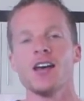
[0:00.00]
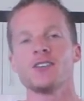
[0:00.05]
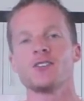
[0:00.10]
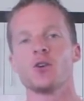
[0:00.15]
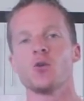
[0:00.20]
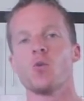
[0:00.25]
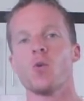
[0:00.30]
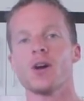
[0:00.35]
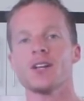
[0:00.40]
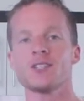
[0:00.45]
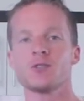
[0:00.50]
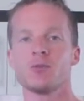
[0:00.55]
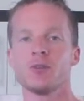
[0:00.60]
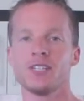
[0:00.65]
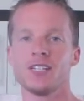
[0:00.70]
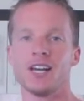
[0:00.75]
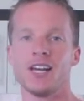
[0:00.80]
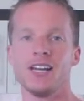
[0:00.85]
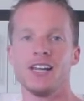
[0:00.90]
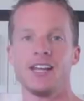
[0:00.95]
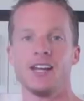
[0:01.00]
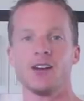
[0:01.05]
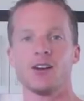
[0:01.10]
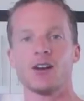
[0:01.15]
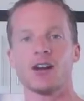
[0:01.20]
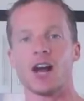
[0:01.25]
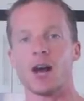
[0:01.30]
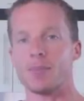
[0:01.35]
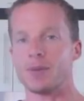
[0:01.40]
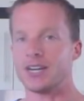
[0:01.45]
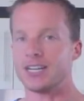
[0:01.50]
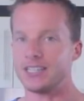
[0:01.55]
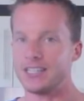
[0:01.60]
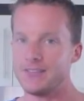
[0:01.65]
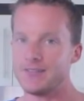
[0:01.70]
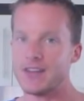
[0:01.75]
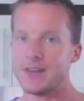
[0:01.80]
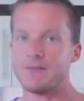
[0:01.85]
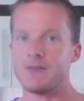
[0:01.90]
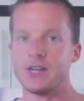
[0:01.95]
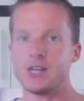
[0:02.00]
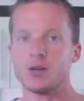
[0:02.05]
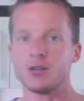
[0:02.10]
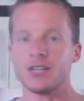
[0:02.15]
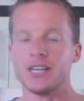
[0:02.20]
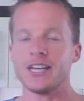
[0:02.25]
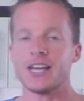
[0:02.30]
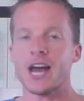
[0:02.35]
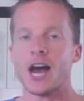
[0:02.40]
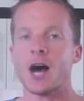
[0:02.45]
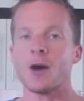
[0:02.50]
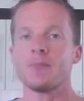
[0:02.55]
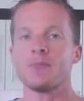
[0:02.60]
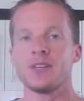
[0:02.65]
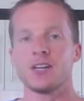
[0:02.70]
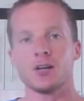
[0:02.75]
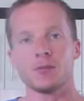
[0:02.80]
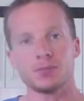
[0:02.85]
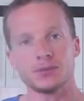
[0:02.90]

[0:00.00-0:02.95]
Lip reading: So once we're done here, I'm gonna leave that video link up there.